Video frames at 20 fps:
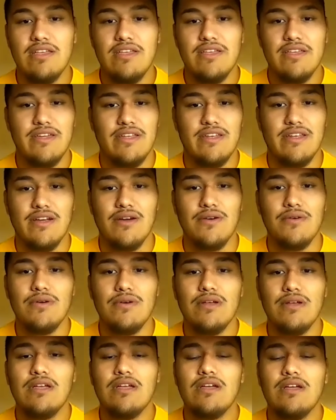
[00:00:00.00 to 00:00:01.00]
You know,
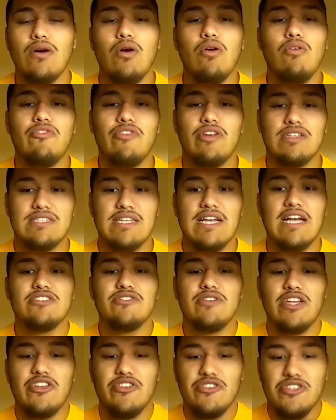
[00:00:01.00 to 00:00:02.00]
over
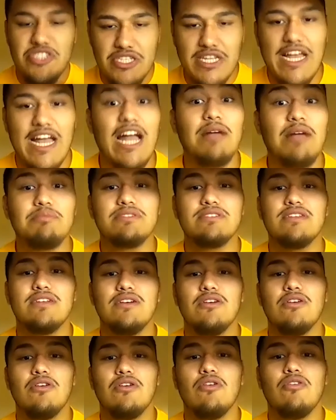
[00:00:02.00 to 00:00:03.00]
exaggerate your snaps,
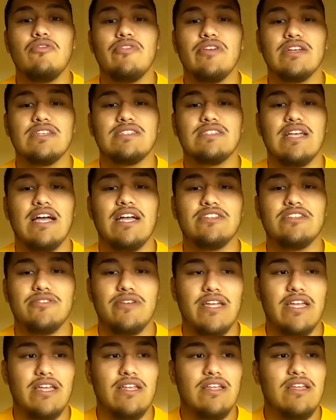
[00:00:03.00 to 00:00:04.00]
over
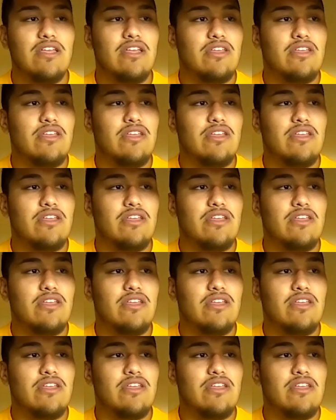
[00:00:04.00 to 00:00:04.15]
exaggerate.